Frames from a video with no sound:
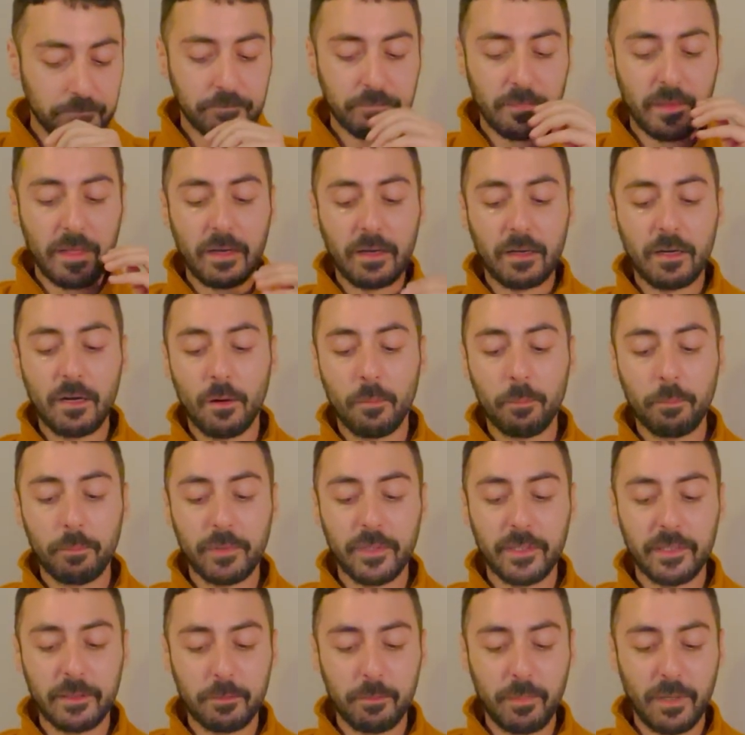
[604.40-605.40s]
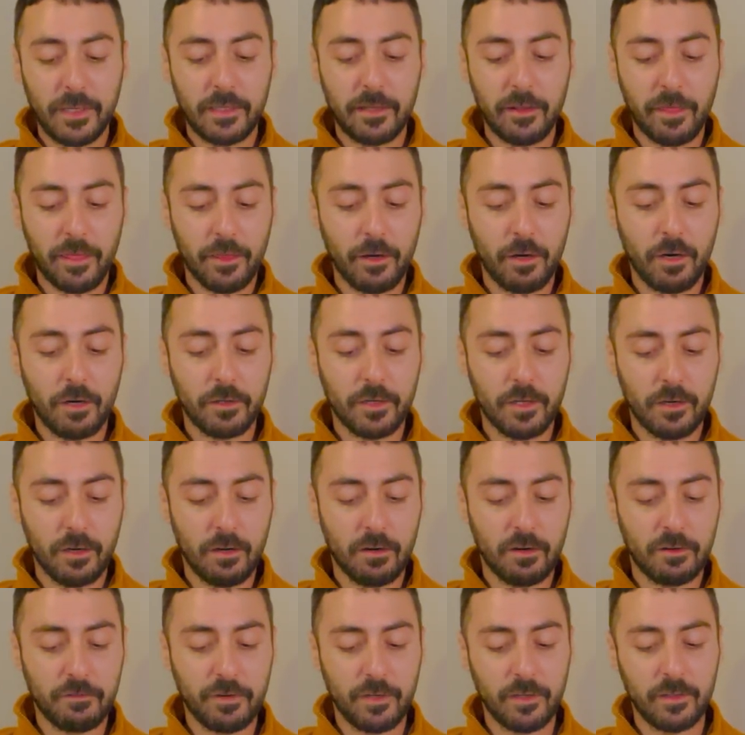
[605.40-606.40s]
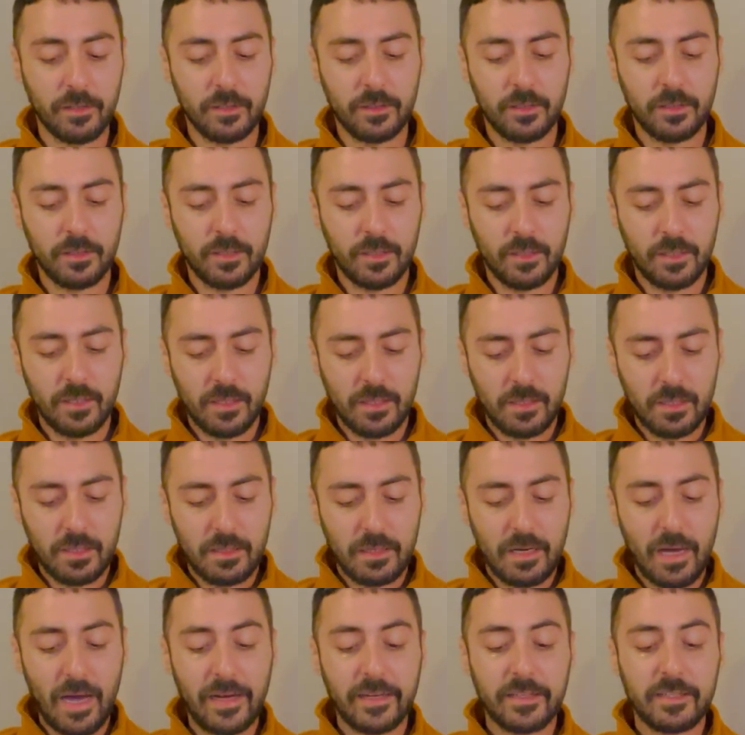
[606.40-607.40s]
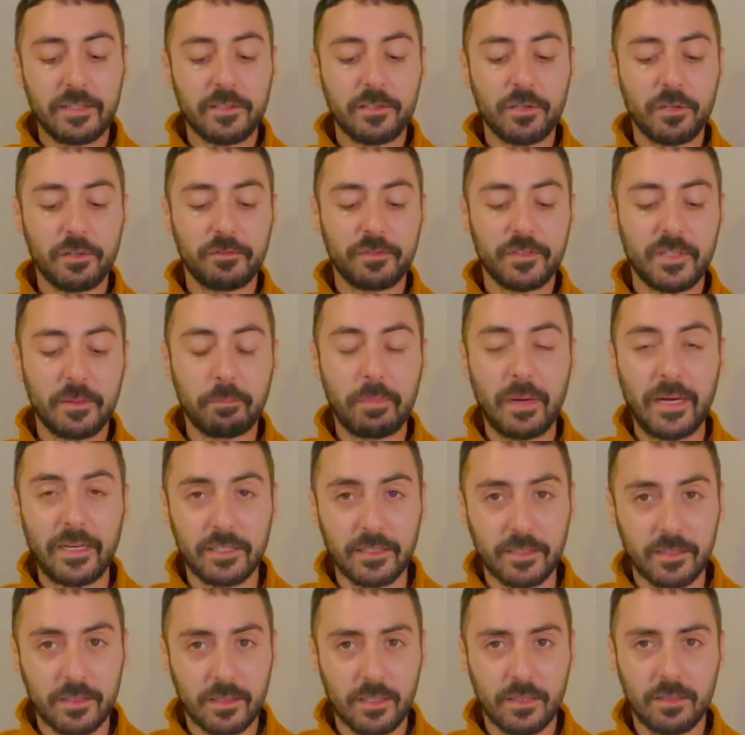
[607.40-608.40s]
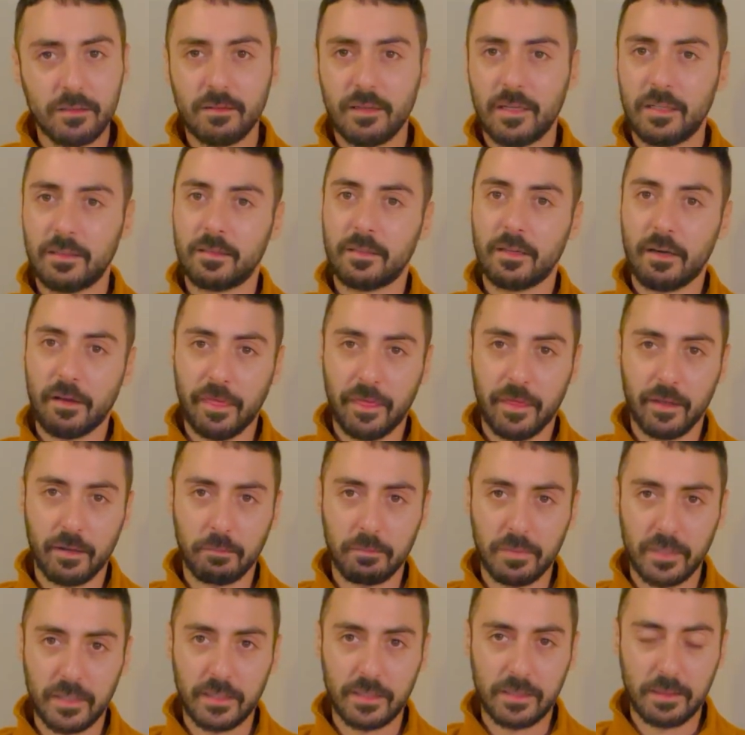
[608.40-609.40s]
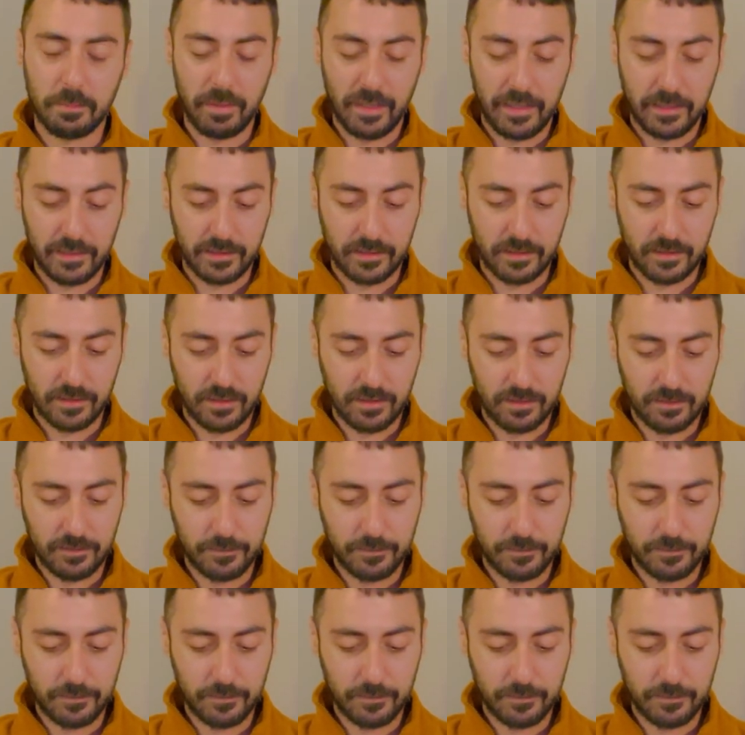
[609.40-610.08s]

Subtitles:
accompanied by the thought of, I deserve the best and nothing but the best.